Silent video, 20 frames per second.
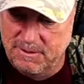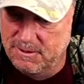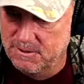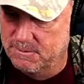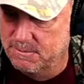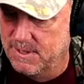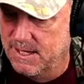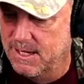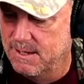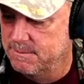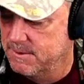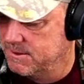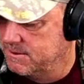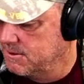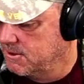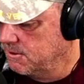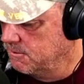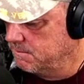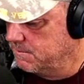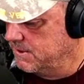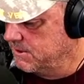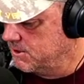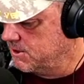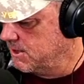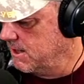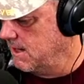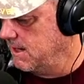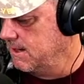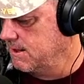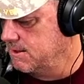Obama's hope and
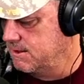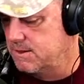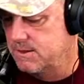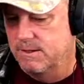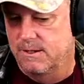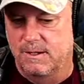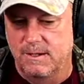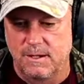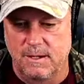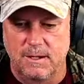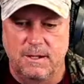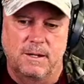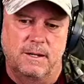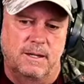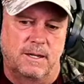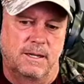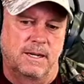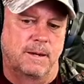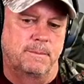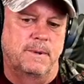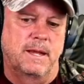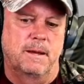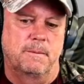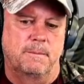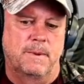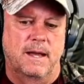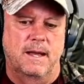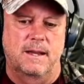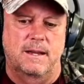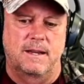change. And I'm not
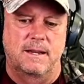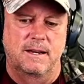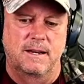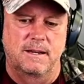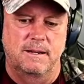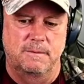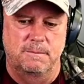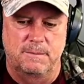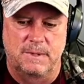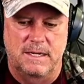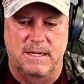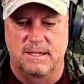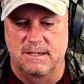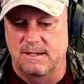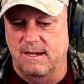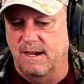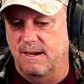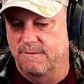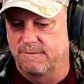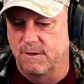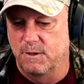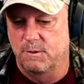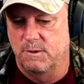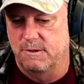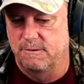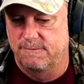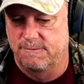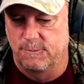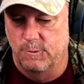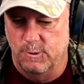mocking it because I
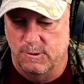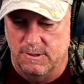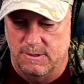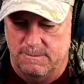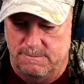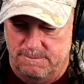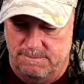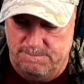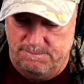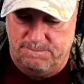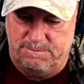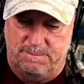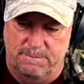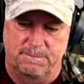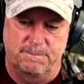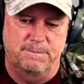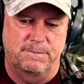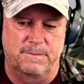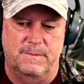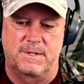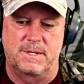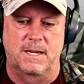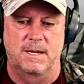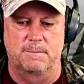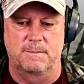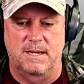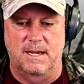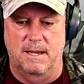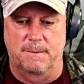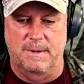voted for it. Same
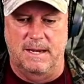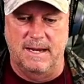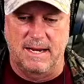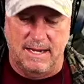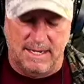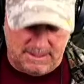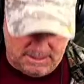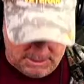time I got